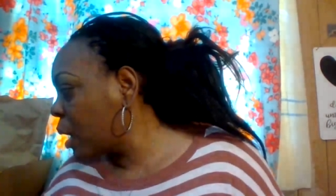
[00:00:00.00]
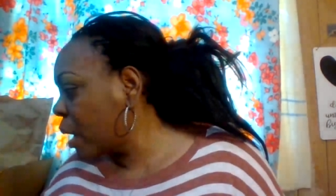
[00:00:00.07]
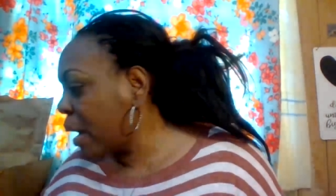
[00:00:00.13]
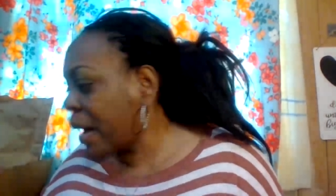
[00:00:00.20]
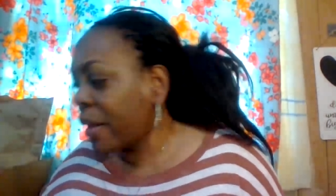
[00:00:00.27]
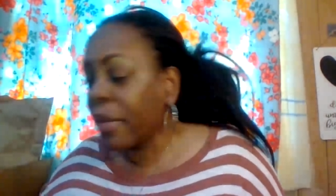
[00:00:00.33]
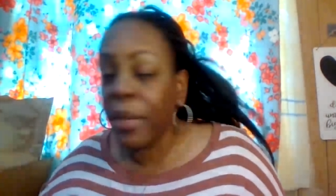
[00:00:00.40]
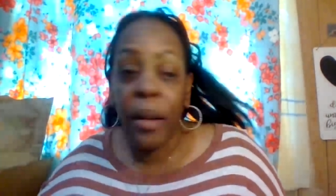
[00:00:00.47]

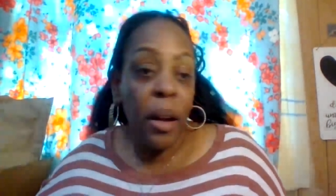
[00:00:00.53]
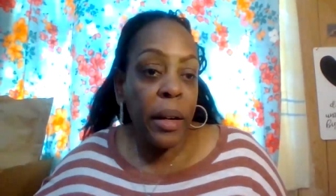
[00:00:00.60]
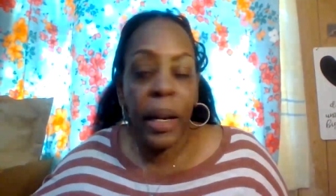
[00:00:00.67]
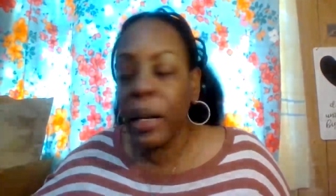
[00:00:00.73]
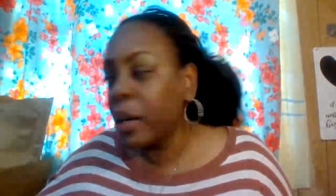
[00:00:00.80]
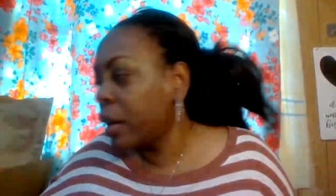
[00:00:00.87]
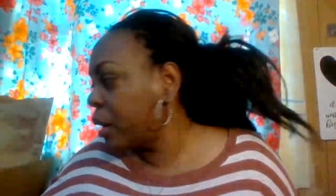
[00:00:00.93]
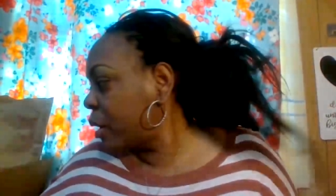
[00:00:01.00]
I thought I
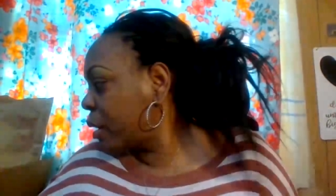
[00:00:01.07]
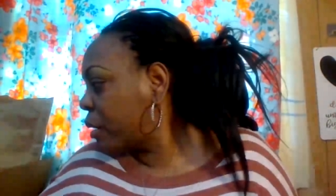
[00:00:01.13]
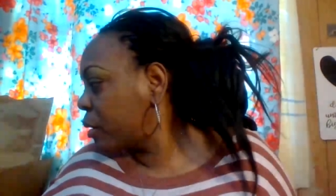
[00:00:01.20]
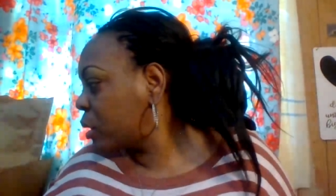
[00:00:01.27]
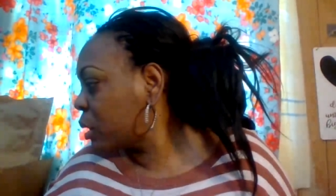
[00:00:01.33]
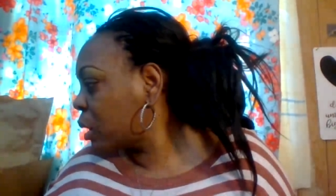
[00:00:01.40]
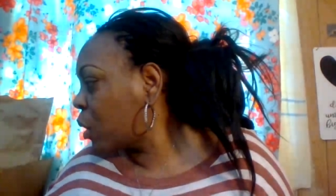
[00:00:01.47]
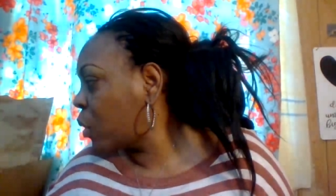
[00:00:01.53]
did
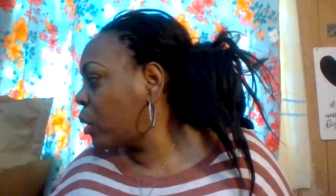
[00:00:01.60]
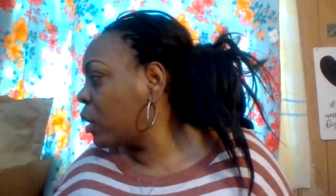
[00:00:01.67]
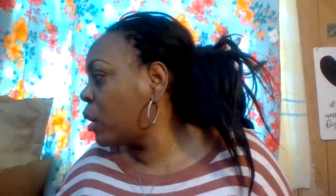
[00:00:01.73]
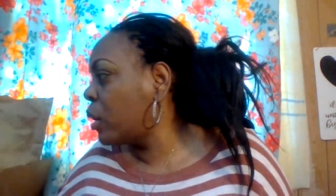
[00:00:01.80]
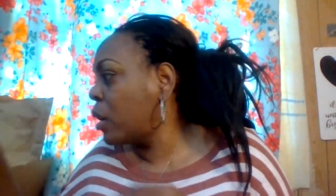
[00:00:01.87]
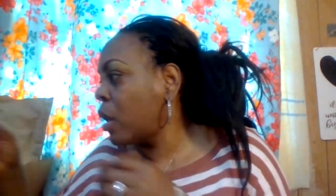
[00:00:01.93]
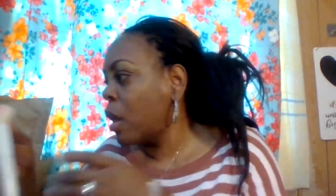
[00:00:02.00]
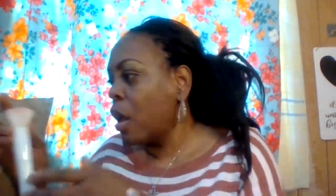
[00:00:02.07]
so
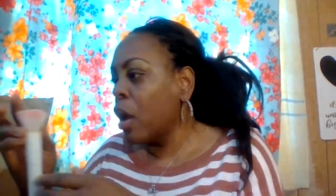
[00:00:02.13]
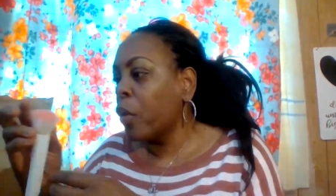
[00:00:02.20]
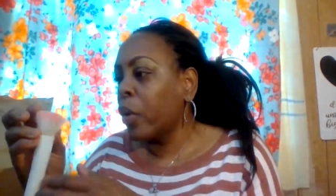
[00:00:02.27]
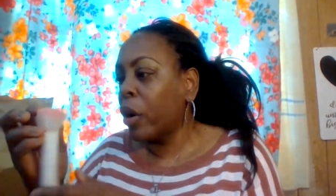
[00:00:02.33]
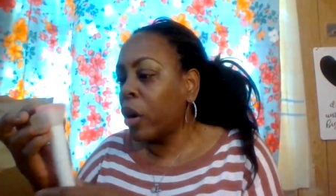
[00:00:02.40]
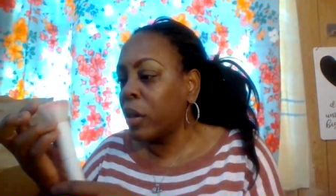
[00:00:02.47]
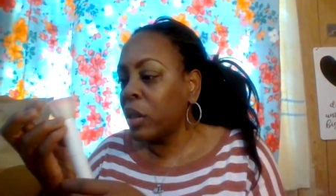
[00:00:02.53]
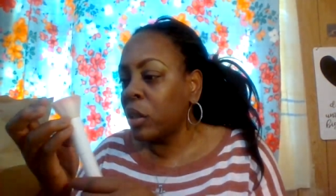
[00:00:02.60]

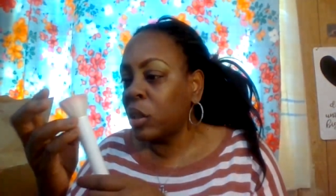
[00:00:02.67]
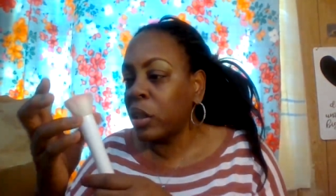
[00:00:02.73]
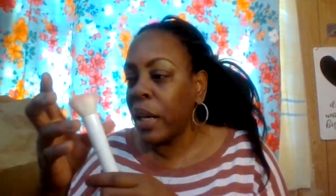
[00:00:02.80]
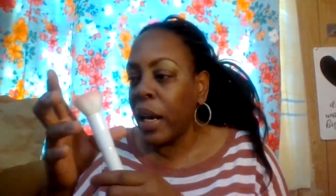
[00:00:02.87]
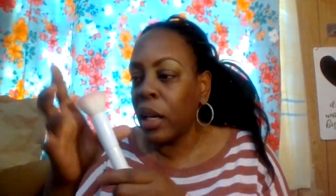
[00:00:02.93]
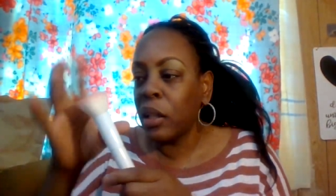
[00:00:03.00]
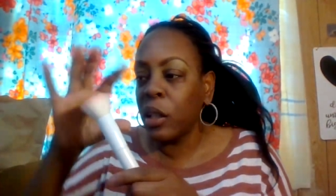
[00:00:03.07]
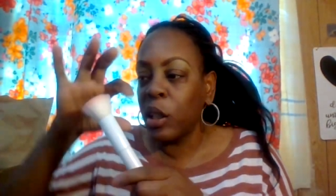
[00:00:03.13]
we're gonna just
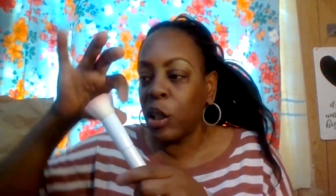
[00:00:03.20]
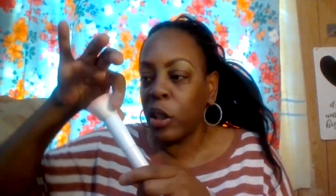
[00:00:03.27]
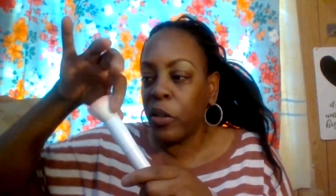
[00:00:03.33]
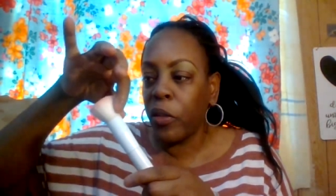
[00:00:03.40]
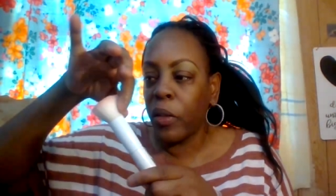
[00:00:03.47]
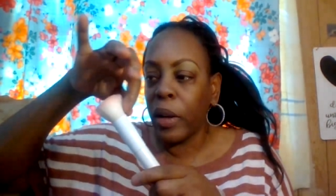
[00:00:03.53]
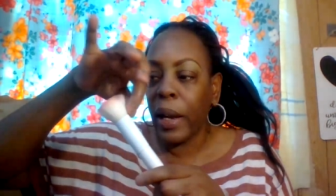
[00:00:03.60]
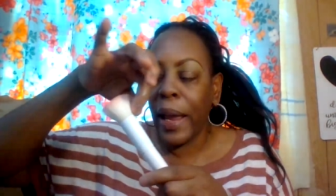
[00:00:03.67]
take this
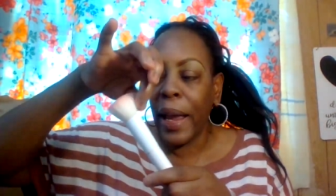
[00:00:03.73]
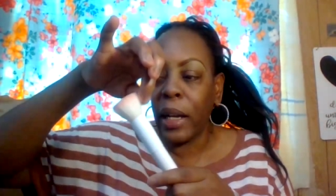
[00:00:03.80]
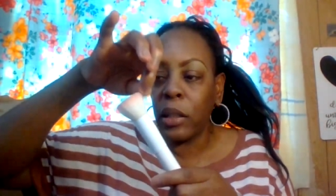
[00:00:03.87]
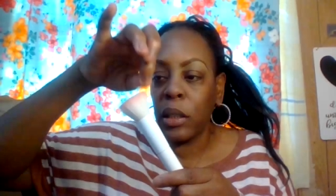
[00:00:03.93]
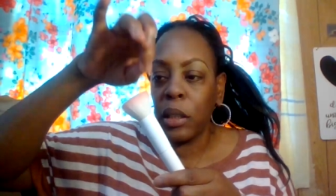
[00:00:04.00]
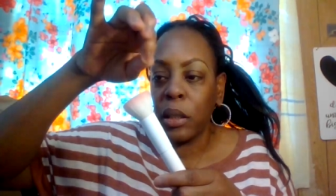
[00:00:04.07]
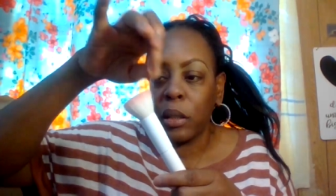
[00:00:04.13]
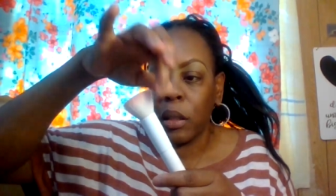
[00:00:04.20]

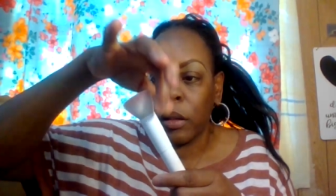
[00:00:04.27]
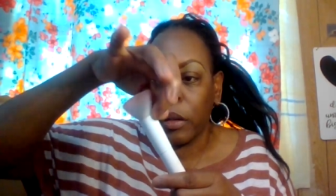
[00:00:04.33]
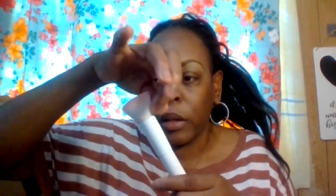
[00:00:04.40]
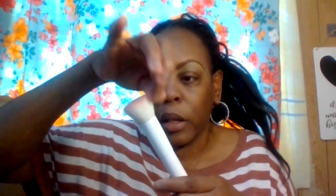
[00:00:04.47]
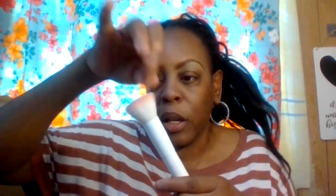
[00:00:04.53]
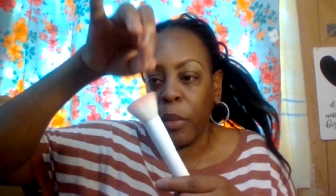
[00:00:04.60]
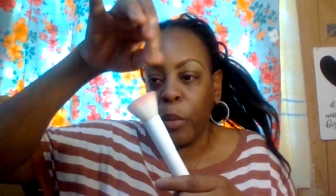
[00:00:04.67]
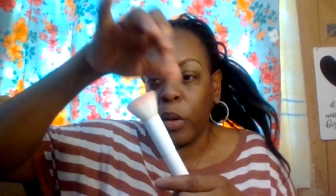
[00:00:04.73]
flat
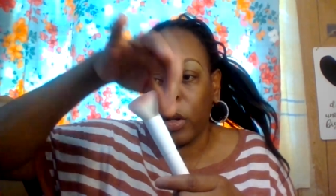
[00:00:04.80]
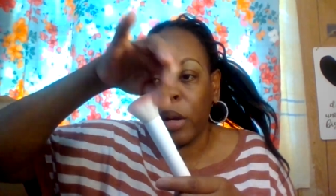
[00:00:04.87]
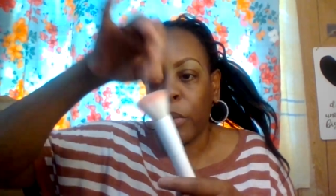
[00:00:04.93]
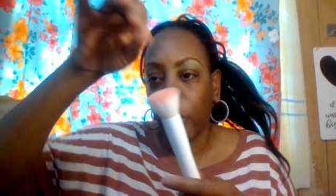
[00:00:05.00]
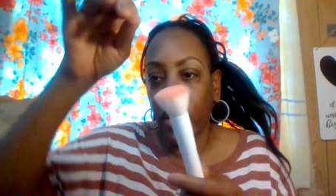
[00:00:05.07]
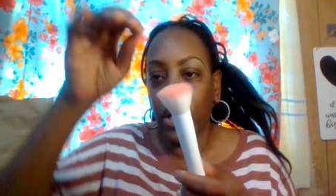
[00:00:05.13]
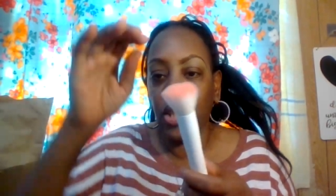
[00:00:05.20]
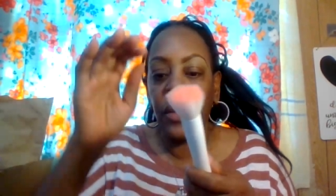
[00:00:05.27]
kabuki
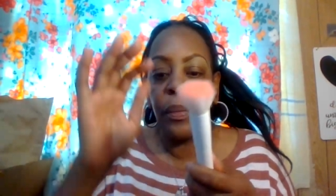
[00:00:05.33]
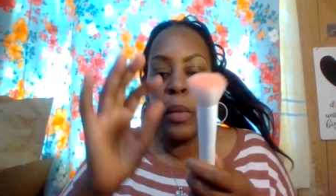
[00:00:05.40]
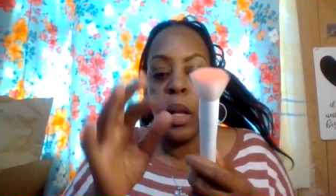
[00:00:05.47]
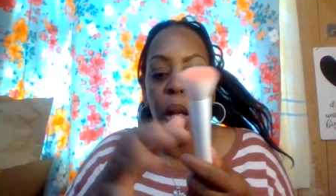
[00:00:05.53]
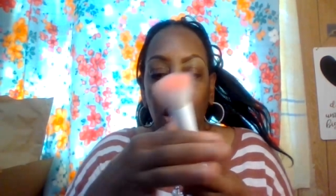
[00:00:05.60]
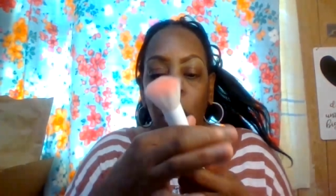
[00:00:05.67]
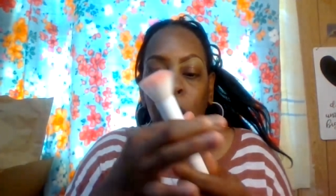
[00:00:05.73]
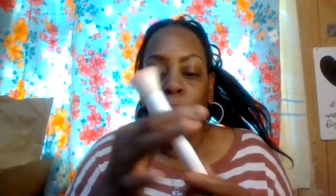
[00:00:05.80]
brush
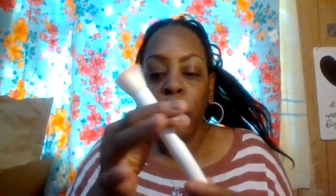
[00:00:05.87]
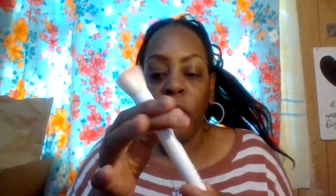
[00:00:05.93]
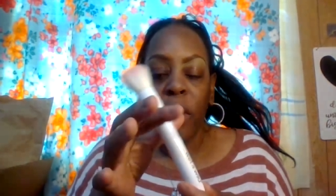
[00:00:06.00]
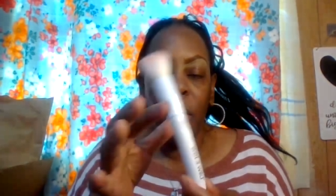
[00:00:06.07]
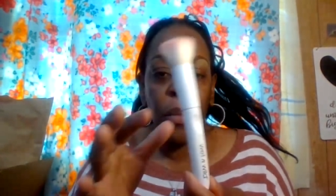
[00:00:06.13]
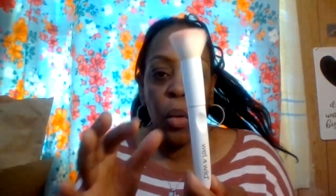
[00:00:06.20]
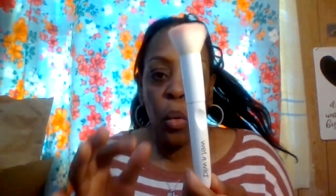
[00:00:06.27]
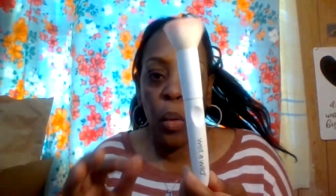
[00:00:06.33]

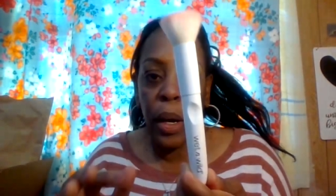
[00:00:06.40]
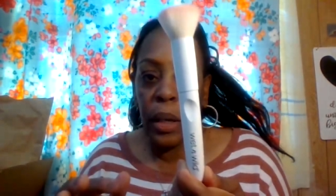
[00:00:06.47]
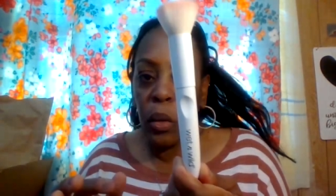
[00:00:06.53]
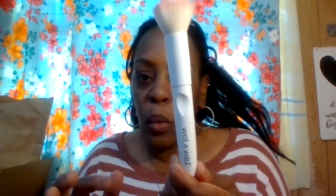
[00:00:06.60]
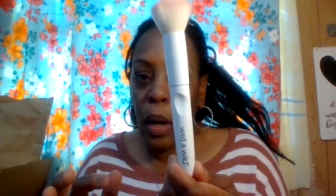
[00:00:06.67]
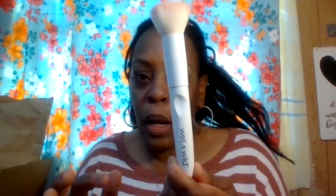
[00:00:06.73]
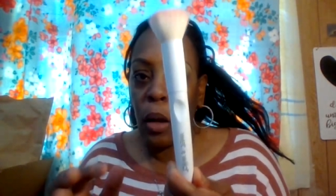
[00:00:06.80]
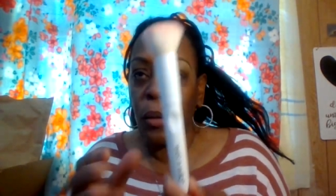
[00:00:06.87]
from Wet n
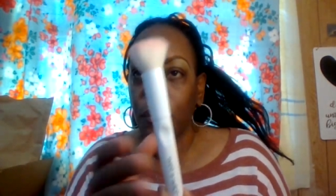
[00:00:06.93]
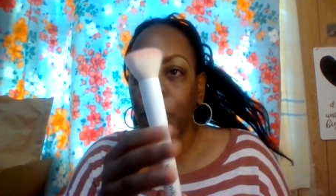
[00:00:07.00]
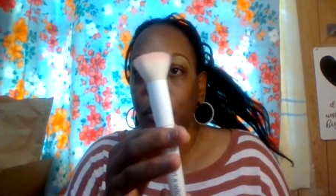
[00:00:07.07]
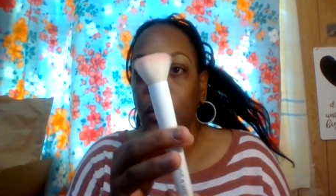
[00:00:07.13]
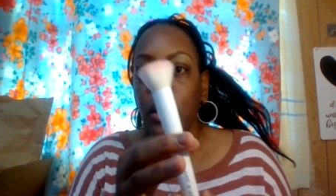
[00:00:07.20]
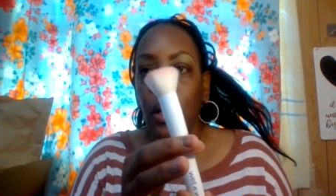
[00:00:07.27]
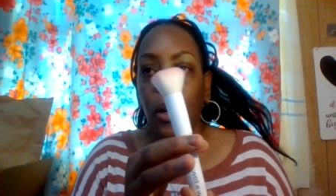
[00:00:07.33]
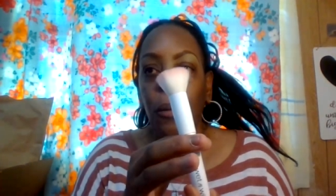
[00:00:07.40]
Wild
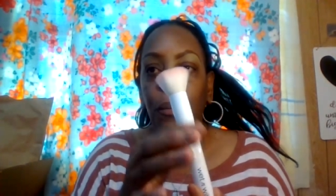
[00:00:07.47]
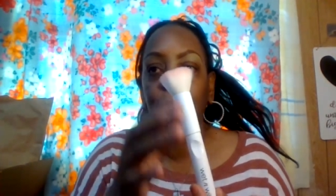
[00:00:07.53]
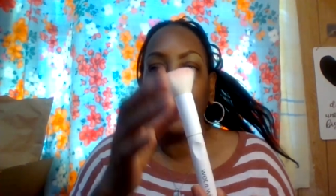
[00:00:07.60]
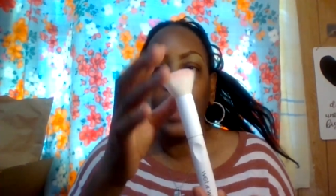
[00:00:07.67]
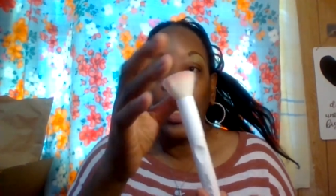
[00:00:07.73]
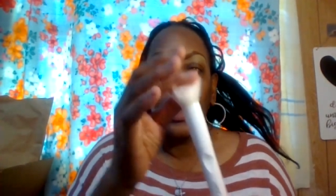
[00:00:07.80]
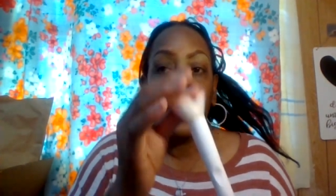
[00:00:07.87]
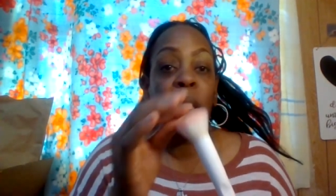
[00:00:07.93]
so
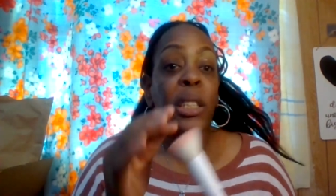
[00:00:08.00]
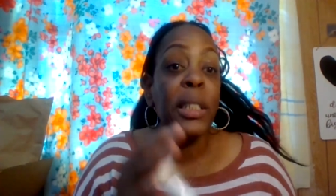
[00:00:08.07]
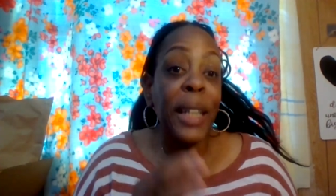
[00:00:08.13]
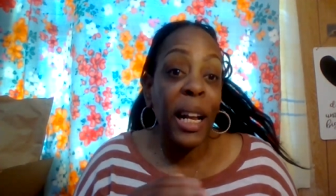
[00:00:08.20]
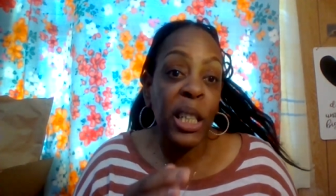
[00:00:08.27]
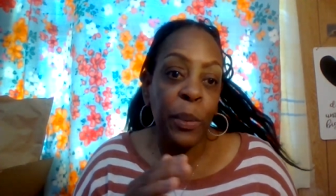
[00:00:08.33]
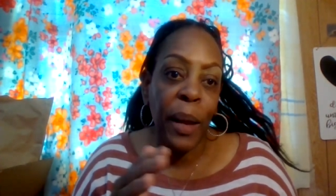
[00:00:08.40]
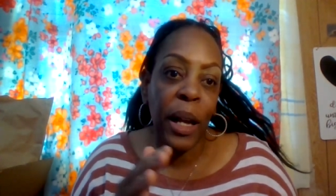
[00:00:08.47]
this is
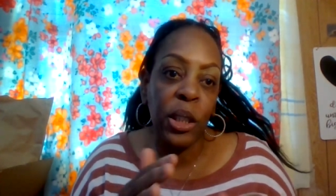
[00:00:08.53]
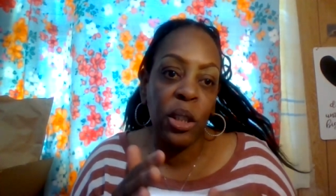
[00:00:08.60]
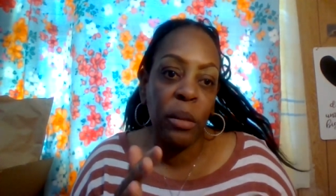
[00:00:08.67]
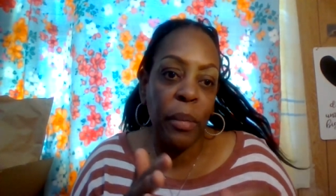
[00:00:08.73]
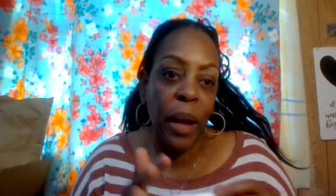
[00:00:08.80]
not sponsored